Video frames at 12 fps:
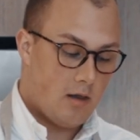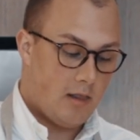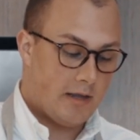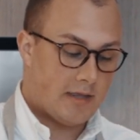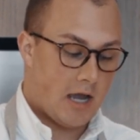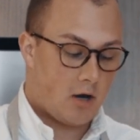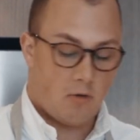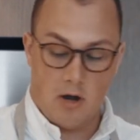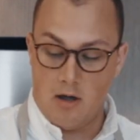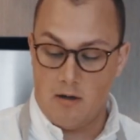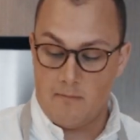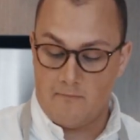Let that
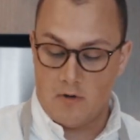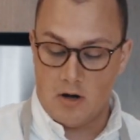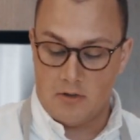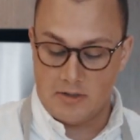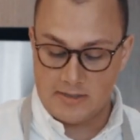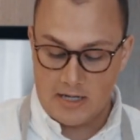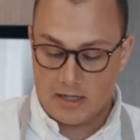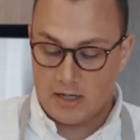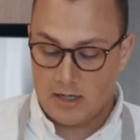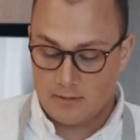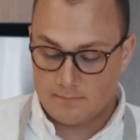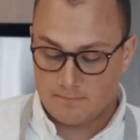cream for another
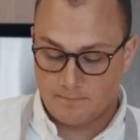second.